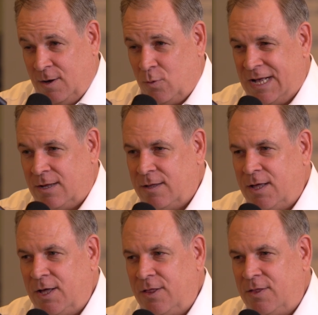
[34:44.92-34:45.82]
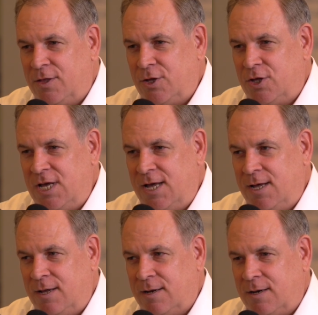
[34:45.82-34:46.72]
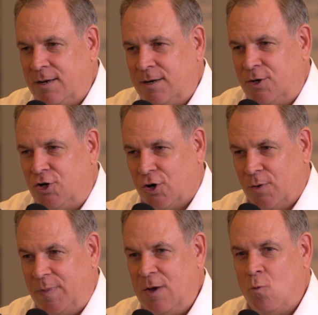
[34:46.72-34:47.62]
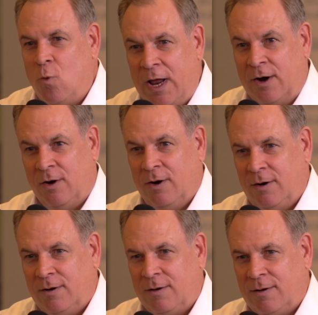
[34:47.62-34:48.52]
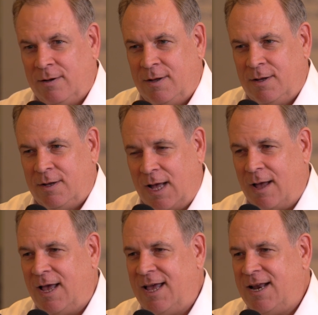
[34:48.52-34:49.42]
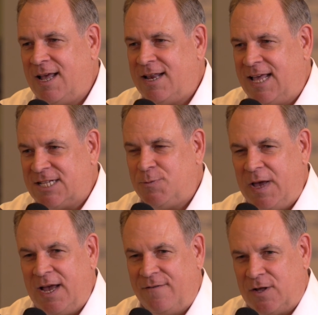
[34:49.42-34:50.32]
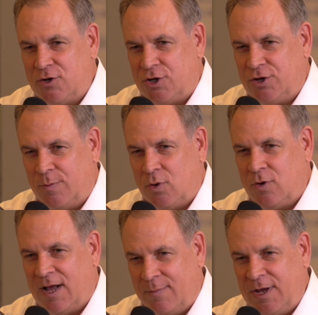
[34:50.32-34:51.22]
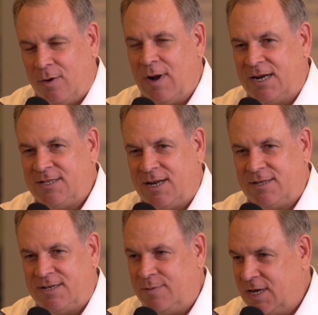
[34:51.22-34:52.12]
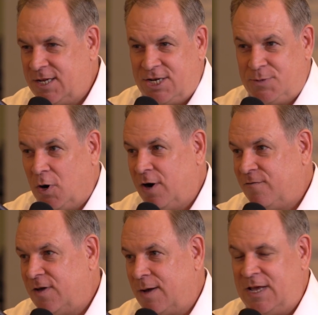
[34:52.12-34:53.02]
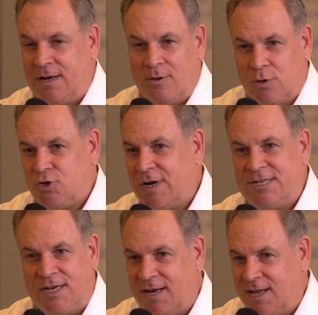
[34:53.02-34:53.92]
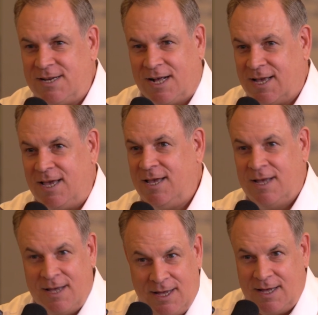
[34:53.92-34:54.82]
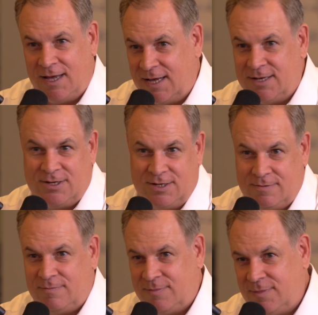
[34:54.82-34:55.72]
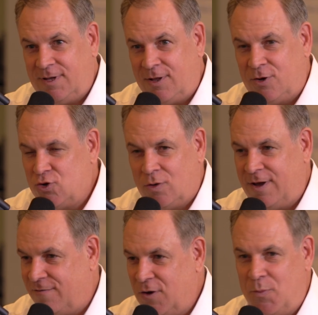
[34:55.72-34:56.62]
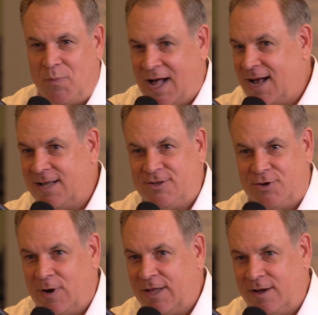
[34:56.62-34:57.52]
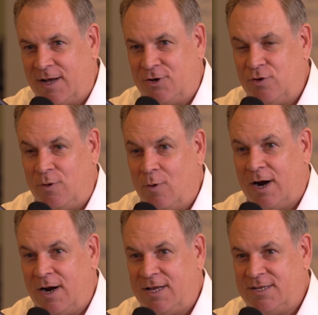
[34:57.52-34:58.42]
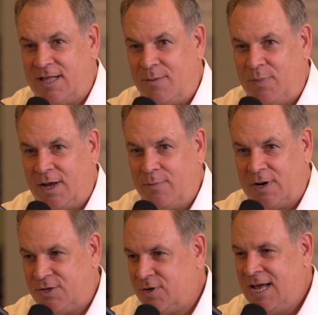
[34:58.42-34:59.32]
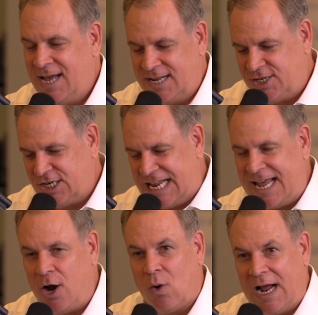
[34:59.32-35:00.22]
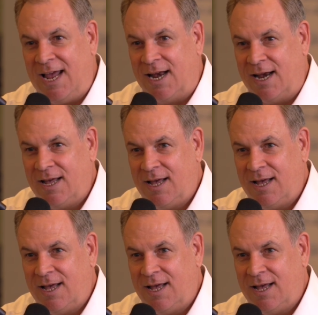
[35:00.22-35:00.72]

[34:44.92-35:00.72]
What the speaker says: Well, the Derby winner, it gets big if there's a Triple Crown, but you're right. It's not the same thing. It's just part of, horse racing in Kentucky is, there's only a few pockets around the country where it is that big, but it's just ingrained